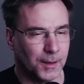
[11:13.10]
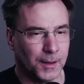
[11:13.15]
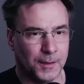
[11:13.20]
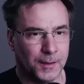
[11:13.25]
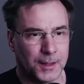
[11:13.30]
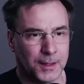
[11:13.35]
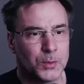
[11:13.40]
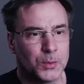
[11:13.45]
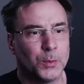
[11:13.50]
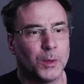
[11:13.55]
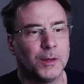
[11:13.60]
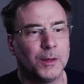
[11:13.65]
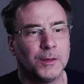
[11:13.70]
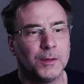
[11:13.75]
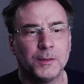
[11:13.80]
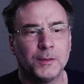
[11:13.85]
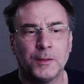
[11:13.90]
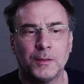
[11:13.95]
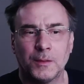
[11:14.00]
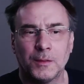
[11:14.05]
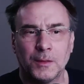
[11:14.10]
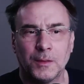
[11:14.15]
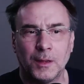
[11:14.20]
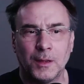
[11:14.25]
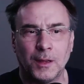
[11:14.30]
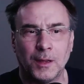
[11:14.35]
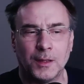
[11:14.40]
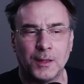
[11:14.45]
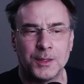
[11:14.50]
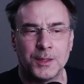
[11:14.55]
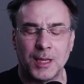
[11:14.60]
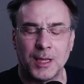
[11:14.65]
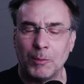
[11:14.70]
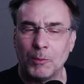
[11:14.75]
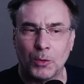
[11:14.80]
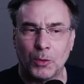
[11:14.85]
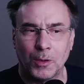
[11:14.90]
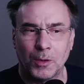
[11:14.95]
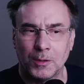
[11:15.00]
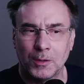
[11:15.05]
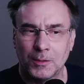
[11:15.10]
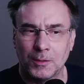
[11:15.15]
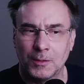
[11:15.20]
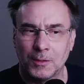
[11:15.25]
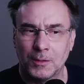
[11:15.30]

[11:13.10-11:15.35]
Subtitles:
And next one. Same chord.